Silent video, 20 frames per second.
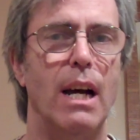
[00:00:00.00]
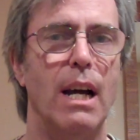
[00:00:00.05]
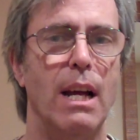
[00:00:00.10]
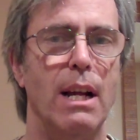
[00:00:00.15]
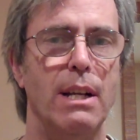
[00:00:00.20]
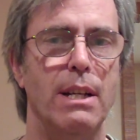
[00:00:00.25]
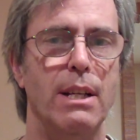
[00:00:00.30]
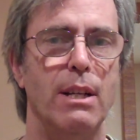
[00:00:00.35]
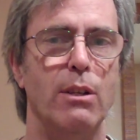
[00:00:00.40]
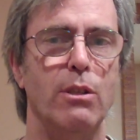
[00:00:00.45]

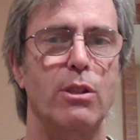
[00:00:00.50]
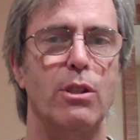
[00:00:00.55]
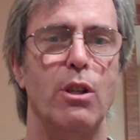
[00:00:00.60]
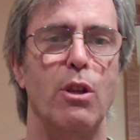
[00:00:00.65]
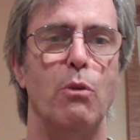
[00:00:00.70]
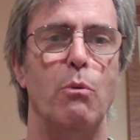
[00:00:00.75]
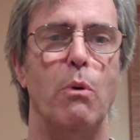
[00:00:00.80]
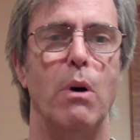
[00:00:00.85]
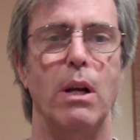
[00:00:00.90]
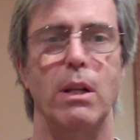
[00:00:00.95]
ideas are
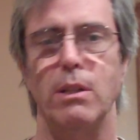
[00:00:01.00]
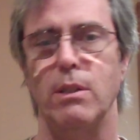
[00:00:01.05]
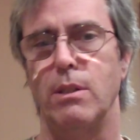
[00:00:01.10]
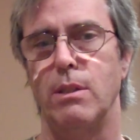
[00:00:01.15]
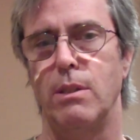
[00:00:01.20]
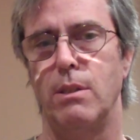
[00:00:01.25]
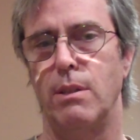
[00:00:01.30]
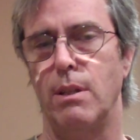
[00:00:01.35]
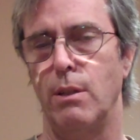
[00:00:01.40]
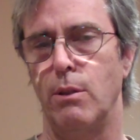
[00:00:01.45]
the
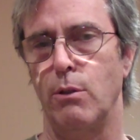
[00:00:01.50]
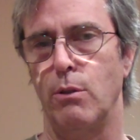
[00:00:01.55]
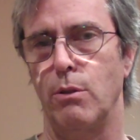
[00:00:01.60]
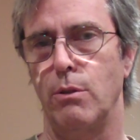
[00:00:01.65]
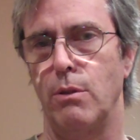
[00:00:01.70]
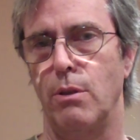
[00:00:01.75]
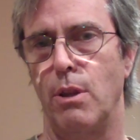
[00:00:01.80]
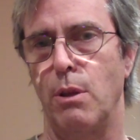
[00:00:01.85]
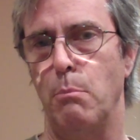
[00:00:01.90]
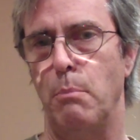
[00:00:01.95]
ones that are
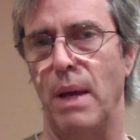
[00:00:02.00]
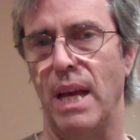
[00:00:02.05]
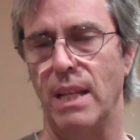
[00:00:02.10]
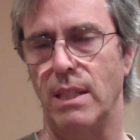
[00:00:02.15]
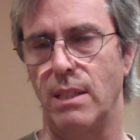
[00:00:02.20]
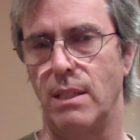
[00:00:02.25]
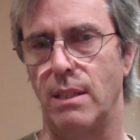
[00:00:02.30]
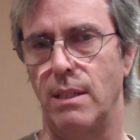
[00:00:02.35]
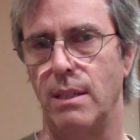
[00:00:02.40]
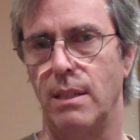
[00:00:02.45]
the
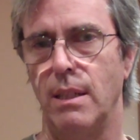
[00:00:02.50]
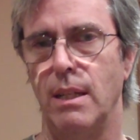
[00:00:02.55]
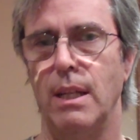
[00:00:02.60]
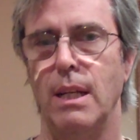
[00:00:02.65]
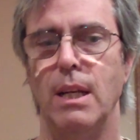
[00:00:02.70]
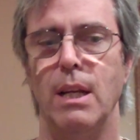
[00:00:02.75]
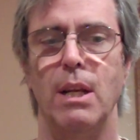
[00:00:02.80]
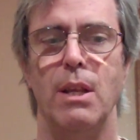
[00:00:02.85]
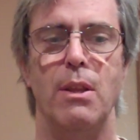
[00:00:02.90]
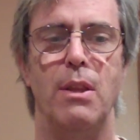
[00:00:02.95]
best.
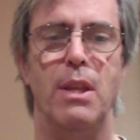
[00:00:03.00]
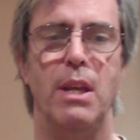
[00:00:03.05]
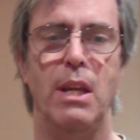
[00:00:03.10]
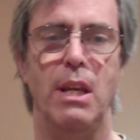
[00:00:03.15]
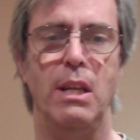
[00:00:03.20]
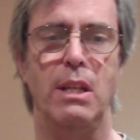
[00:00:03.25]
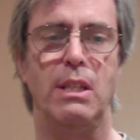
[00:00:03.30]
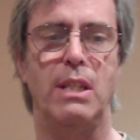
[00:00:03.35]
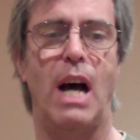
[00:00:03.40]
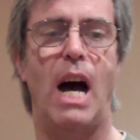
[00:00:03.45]

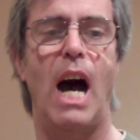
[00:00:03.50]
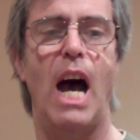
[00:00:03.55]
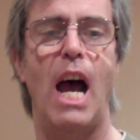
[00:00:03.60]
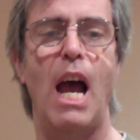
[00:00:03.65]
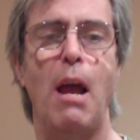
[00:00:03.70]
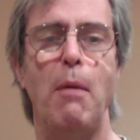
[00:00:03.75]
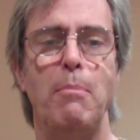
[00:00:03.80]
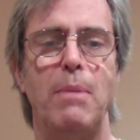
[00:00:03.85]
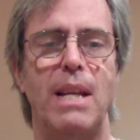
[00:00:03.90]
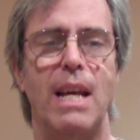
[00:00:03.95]
The
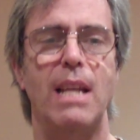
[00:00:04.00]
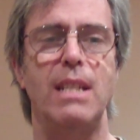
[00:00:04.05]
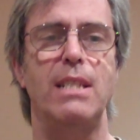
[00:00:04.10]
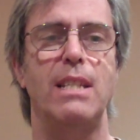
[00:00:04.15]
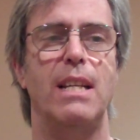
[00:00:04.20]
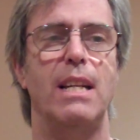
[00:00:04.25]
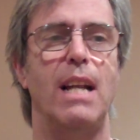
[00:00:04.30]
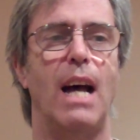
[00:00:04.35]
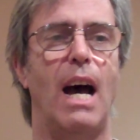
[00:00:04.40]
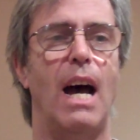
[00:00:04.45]

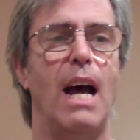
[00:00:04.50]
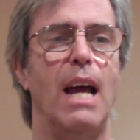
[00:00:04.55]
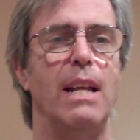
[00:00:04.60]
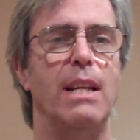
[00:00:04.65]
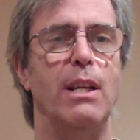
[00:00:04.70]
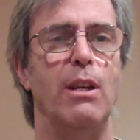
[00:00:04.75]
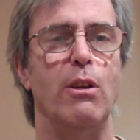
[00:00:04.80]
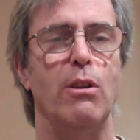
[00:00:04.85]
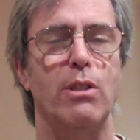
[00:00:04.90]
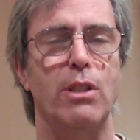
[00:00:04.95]
time-tested
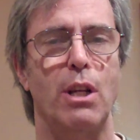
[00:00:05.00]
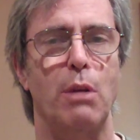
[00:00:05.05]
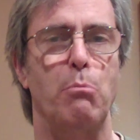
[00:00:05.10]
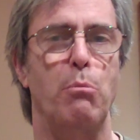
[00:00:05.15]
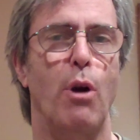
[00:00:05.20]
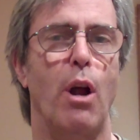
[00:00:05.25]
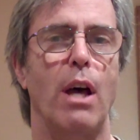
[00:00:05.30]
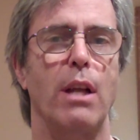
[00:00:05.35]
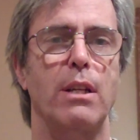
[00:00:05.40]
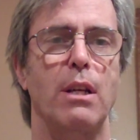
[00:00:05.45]
ideas
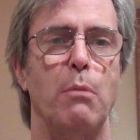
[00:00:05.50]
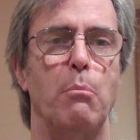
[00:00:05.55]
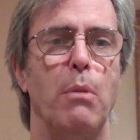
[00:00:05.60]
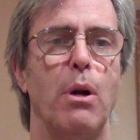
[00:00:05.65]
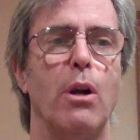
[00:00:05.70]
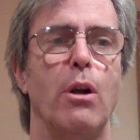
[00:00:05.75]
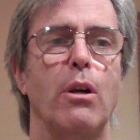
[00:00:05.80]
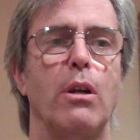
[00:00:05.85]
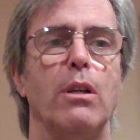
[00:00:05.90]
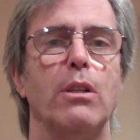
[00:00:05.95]
that brought
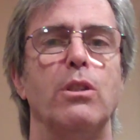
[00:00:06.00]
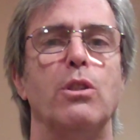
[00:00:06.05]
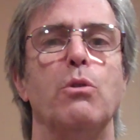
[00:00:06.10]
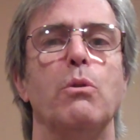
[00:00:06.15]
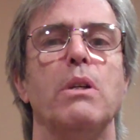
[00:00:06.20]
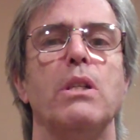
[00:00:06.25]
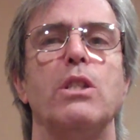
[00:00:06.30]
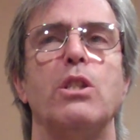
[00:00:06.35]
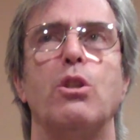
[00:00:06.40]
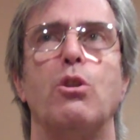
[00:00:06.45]
America
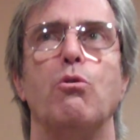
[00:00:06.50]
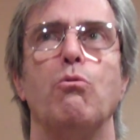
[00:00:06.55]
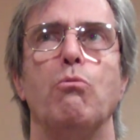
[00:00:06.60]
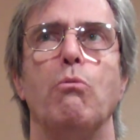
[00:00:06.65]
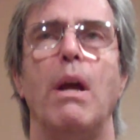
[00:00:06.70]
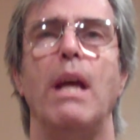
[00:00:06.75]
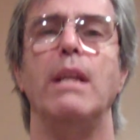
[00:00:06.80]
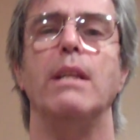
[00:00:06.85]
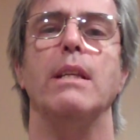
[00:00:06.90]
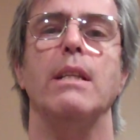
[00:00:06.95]
to its
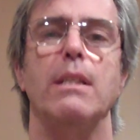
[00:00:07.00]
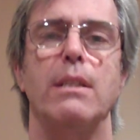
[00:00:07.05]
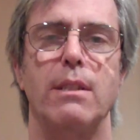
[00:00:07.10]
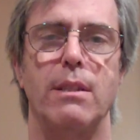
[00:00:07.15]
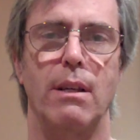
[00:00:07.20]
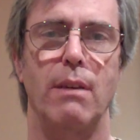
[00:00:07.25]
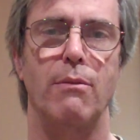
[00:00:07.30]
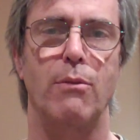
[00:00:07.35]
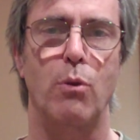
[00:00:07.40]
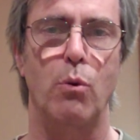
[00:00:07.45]

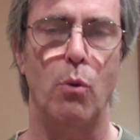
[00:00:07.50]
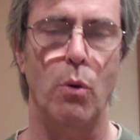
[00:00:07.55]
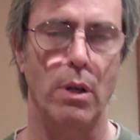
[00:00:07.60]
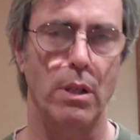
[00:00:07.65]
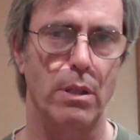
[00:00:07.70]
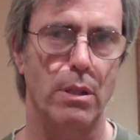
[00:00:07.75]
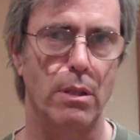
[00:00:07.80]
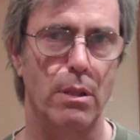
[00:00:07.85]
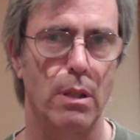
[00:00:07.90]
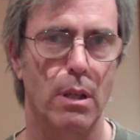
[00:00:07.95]
greatness, of
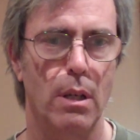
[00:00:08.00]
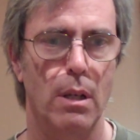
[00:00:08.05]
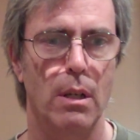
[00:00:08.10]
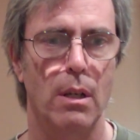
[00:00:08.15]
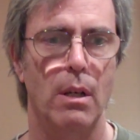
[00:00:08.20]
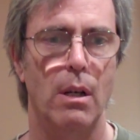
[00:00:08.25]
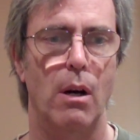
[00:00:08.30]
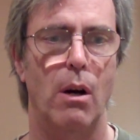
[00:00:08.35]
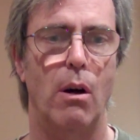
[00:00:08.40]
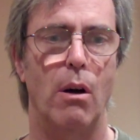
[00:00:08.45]
course,
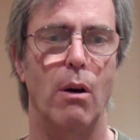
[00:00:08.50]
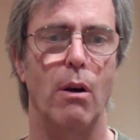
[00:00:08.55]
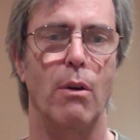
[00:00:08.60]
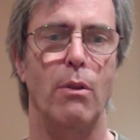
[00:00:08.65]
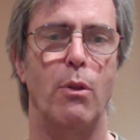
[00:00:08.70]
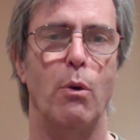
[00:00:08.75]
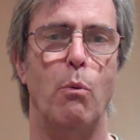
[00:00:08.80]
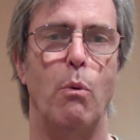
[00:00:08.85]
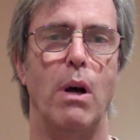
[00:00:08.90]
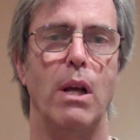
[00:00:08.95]
are
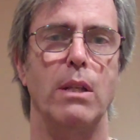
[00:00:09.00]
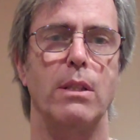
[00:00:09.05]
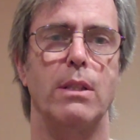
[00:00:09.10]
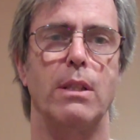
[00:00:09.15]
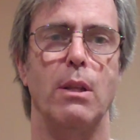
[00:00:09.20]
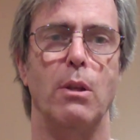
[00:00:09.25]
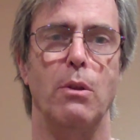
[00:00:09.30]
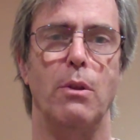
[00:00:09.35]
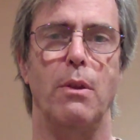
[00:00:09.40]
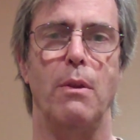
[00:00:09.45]
the
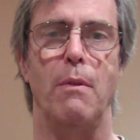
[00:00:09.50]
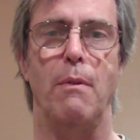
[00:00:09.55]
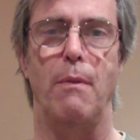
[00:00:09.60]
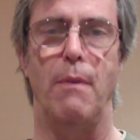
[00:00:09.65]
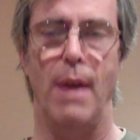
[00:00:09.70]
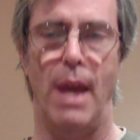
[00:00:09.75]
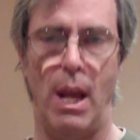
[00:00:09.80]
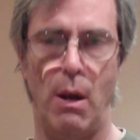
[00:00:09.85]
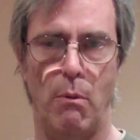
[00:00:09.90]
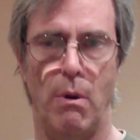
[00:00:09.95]
ones that
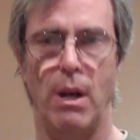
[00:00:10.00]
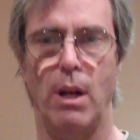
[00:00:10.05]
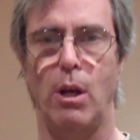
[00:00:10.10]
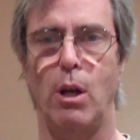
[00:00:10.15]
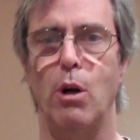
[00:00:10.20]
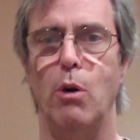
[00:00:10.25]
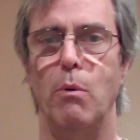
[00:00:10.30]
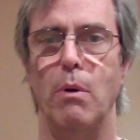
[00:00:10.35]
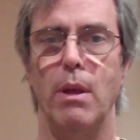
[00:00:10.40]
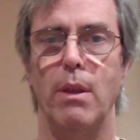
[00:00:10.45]
they want
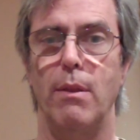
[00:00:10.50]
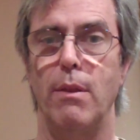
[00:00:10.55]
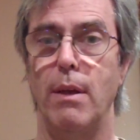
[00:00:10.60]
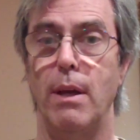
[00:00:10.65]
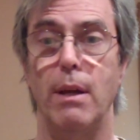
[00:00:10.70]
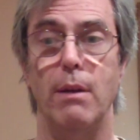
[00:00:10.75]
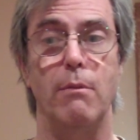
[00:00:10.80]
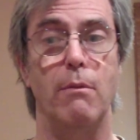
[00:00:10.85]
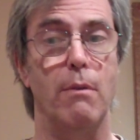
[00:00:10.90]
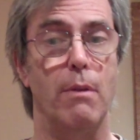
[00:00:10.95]
to go
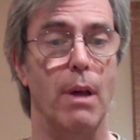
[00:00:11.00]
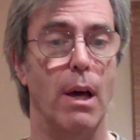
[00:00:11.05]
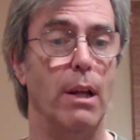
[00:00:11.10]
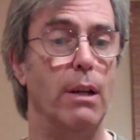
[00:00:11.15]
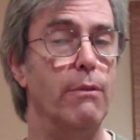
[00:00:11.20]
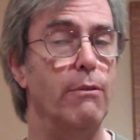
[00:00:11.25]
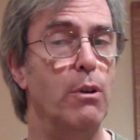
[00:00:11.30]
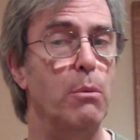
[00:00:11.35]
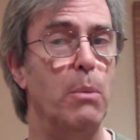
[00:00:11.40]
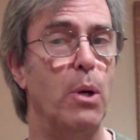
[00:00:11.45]
with. And
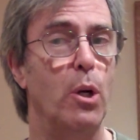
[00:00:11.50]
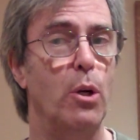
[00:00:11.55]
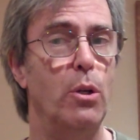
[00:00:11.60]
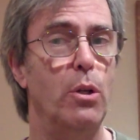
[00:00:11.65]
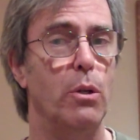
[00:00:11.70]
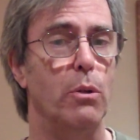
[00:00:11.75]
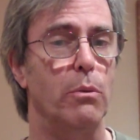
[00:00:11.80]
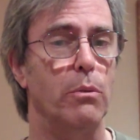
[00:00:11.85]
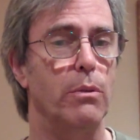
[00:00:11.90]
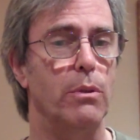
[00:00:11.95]
none of them are
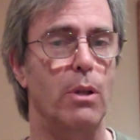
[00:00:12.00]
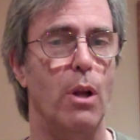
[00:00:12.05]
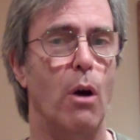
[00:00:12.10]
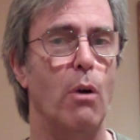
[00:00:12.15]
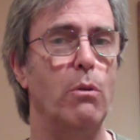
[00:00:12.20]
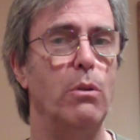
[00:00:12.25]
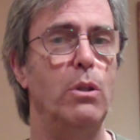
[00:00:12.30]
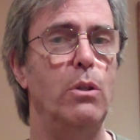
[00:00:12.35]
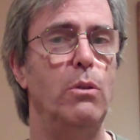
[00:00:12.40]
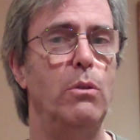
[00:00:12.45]
new.
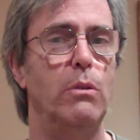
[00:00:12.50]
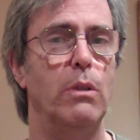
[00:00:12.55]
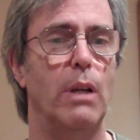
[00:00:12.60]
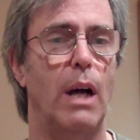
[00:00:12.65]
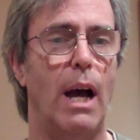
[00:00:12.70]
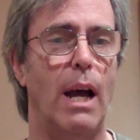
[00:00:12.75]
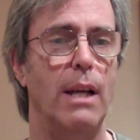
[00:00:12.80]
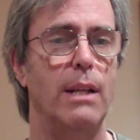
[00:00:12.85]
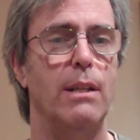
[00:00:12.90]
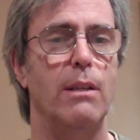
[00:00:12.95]
No new
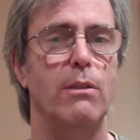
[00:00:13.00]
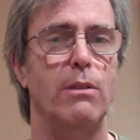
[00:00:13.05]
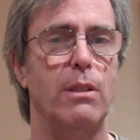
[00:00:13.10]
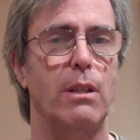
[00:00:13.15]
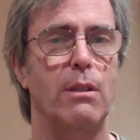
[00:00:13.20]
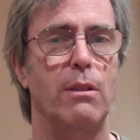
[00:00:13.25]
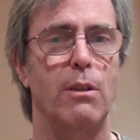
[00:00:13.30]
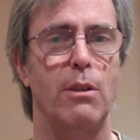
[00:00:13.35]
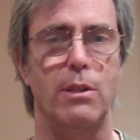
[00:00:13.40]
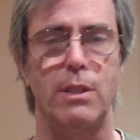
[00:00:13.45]
ideas
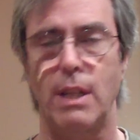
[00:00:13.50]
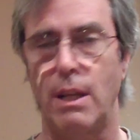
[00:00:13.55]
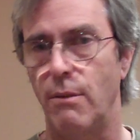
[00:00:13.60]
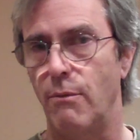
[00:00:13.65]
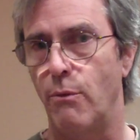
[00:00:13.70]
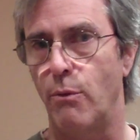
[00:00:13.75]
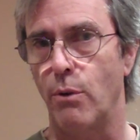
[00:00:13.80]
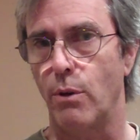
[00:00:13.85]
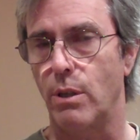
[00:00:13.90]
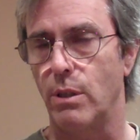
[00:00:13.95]
under the
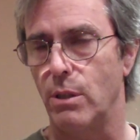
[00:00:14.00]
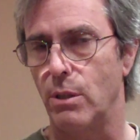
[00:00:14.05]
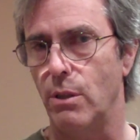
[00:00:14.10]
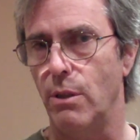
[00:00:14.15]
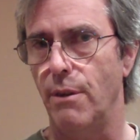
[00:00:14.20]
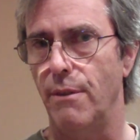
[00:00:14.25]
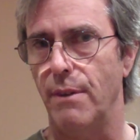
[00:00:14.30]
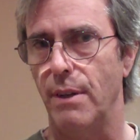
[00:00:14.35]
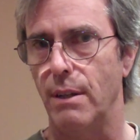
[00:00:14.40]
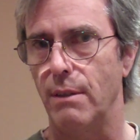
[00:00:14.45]
sun for
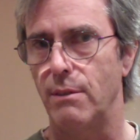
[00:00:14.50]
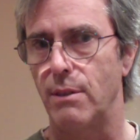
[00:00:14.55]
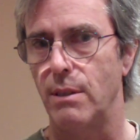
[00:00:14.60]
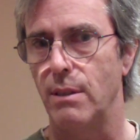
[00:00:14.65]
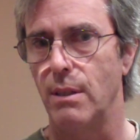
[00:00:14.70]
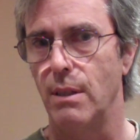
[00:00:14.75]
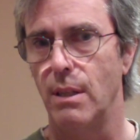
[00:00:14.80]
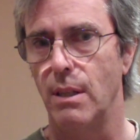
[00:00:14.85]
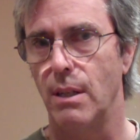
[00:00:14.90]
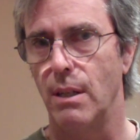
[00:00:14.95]

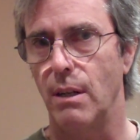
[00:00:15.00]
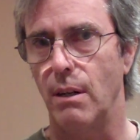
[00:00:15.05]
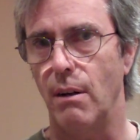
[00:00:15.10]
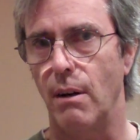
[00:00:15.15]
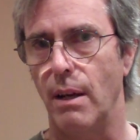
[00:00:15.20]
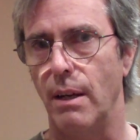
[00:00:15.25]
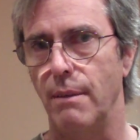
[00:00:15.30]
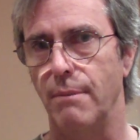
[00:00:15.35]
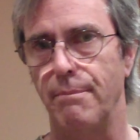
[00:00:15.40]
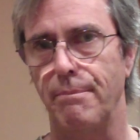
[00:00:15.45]
conservatives, all
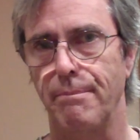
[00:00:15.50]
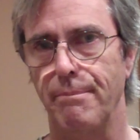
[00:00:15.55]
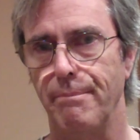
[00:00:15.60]
right?